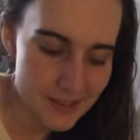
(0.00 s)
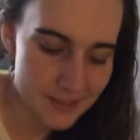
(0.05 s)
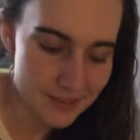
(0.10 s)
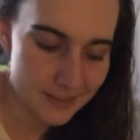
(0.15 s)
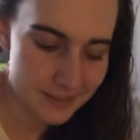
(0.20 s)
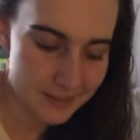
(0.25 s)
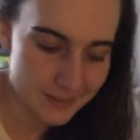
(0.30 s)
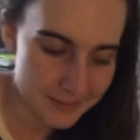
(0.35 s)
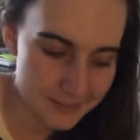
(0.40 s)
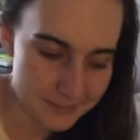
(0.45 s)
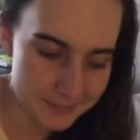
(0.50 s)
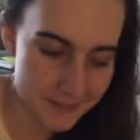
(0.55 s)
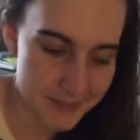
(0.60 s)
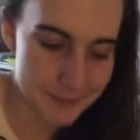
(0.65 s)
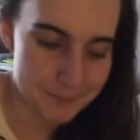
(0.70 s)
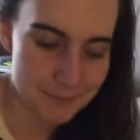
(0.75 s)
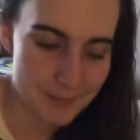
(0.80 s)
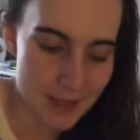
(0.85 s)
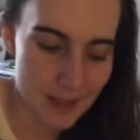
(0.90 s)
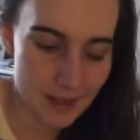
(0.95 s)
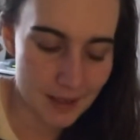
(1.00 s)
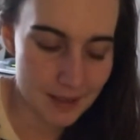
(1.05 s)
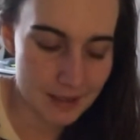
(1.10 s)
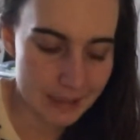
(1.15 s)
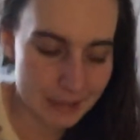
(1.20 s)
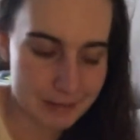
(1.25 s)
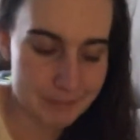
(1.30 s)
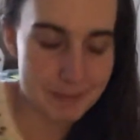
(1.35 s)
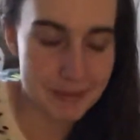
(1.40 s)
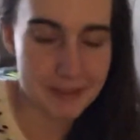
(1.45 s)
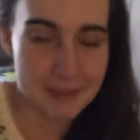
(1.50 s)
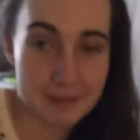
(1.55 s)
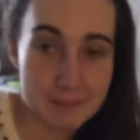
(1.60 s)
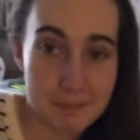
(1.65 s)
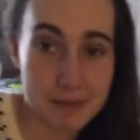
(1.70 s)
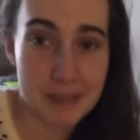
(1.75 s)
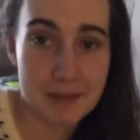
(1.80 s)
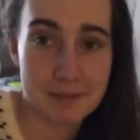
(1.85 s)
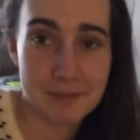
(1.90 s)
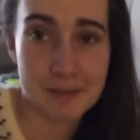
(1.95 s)
Anyway, it hit
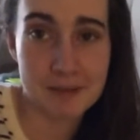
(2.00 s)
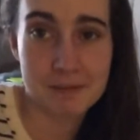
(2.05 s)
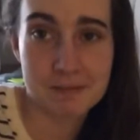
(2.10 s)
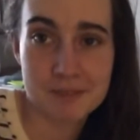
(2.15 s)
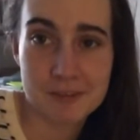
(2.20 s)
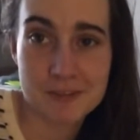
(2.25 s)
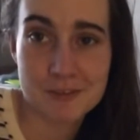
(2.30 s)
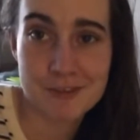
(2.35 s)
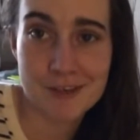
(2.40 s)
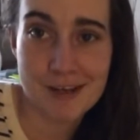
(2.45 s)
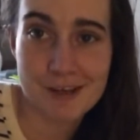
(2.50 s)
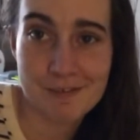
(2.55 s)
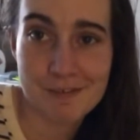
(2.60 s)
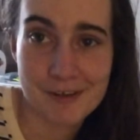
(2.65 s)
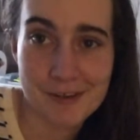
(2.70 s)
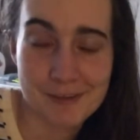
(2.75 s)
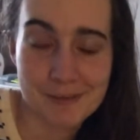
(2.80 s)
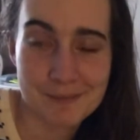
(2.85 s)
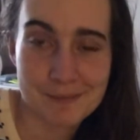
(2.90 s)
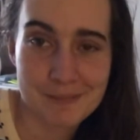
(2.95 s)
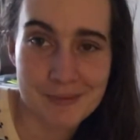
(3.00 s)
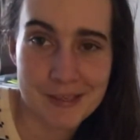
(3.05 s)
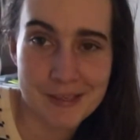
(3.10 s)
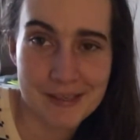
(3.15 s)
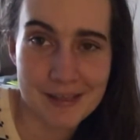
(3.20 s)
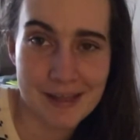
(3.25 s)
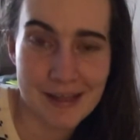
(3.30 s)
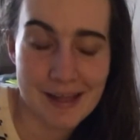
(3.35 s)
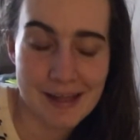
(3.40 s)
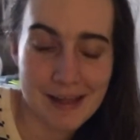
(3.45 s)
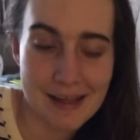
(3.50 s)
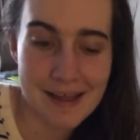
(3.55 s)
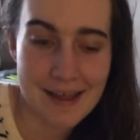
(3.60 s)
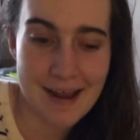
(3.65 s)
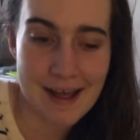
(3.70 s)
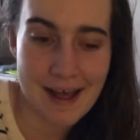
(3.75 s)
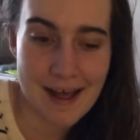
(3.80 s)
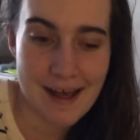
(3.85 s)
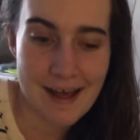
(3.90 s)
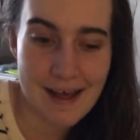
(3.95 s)
me on the drive home that
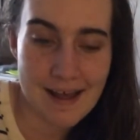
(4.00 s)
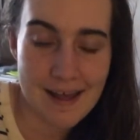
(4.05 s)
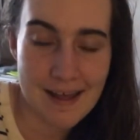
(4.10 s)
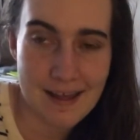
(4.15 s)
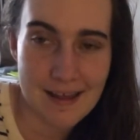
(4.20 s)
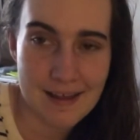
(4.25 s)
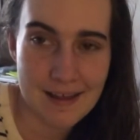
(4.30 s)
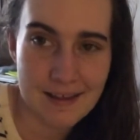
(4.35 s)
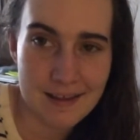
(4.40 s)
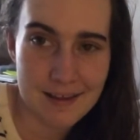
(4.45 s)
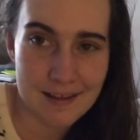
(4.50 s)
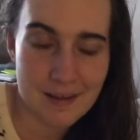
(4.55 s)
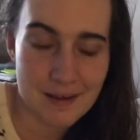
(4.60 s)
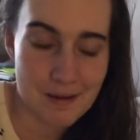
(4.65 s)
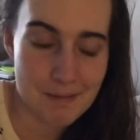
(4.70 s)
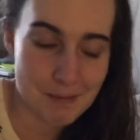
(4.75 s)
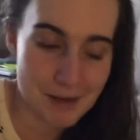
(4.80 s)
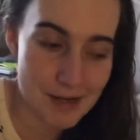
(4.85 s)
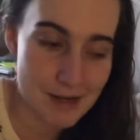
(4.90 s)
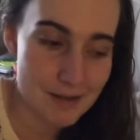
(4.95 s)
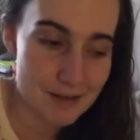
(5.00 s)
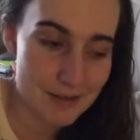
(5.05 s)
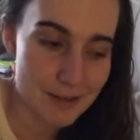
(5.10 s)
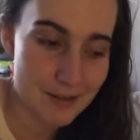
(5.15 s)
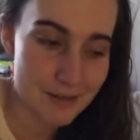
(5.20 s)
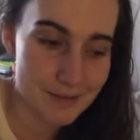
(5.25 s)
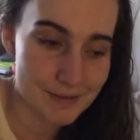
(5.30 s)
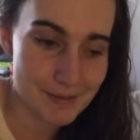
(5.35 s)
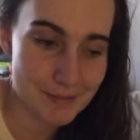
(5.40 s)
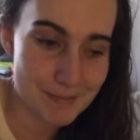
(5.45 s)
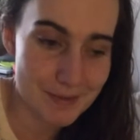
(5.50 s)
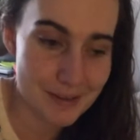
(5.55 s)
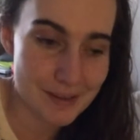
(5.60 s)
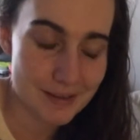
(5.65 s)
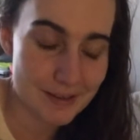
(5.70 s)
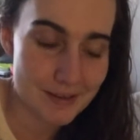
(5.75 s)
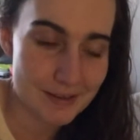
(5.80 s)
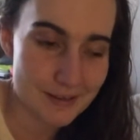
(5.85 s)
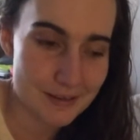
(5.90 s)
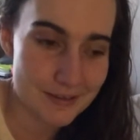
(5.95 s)
I apparently go up
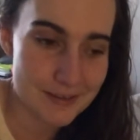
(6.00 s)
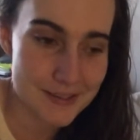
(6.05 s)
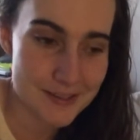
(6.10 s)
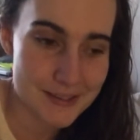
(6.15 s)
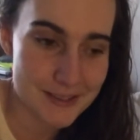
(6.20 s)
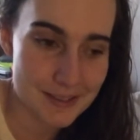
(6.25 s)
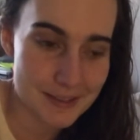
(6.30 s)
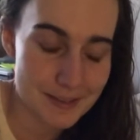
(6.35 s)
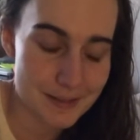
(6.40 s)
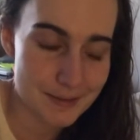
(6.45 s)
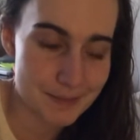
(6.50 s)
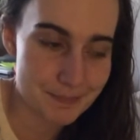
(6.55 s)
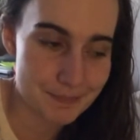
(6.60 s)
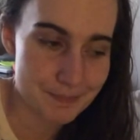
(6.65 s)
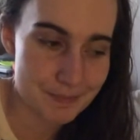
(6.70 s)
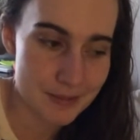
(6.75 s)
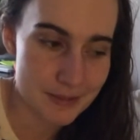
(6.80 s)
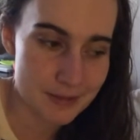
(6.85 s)
there this time,